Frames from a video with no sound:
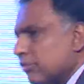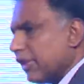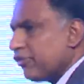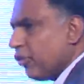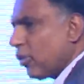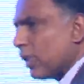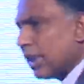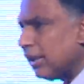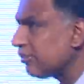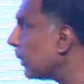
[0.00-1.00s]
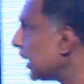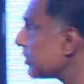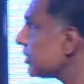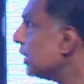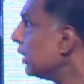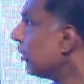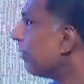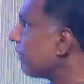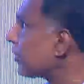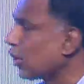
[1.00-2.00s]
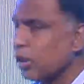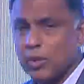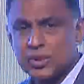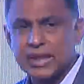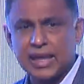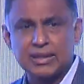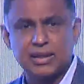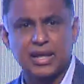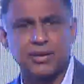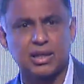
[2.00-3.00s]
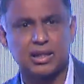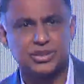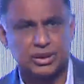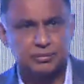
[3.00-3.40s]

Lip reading: we have 4.5 minutes. We have to talk about connected agriculture.